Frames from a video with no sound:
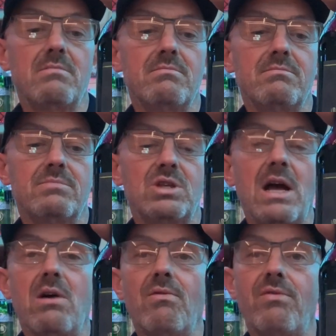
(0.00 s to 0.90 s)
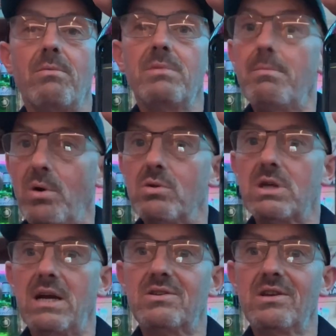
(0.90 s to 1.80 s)
Stout from the
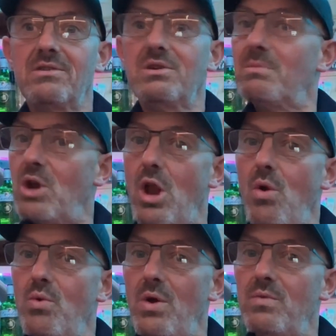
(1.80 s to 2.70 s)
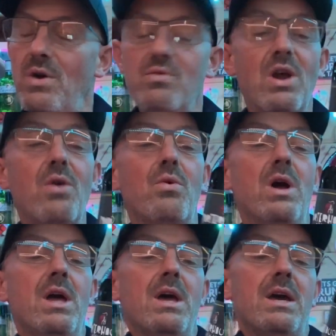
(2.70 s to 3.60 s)
Porterhouse in London. But no.
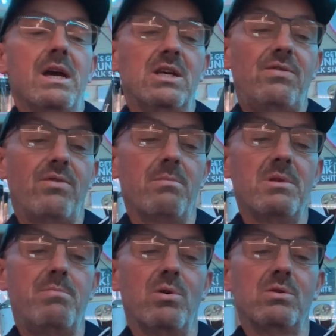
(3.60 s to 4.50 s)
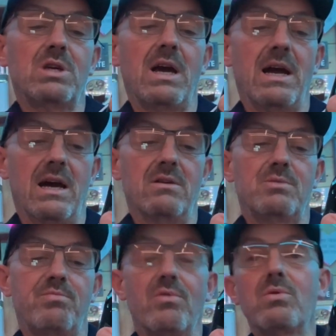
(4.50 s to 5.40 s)
It is from the Porterhouse
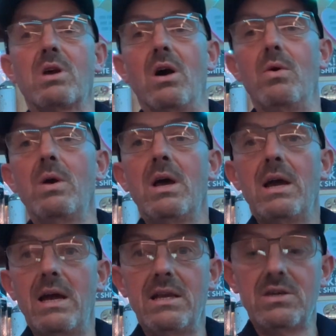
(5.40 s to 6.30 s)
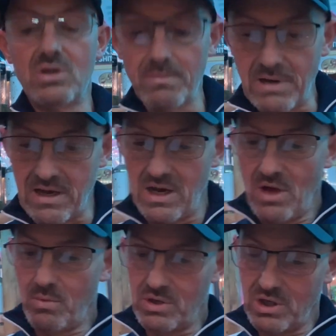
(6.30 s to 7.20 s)
Brew Co. in Dublin,
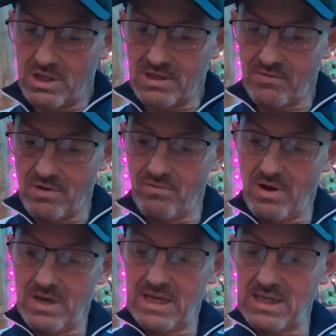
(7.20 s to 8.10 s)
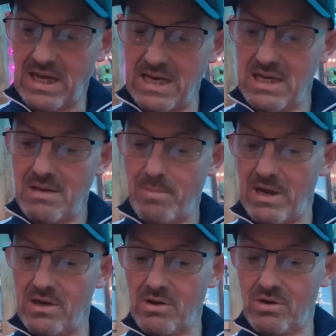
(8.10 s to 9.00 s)
which is, I've got right, is
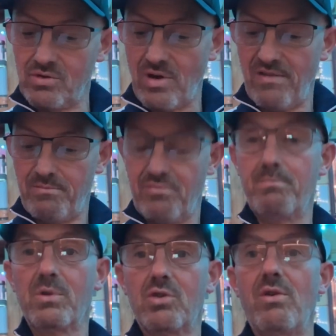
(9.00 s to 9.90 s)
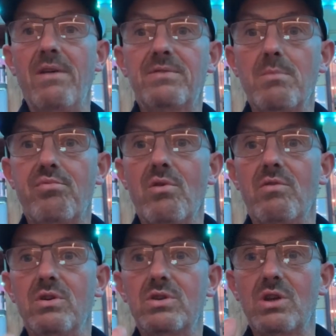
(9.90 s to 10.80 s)
independent craft
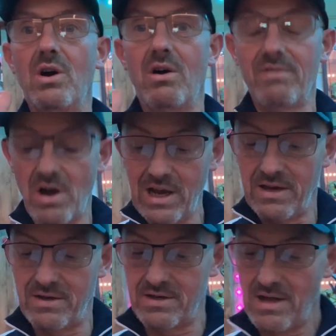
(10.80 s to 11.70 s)
brewers of Ireland.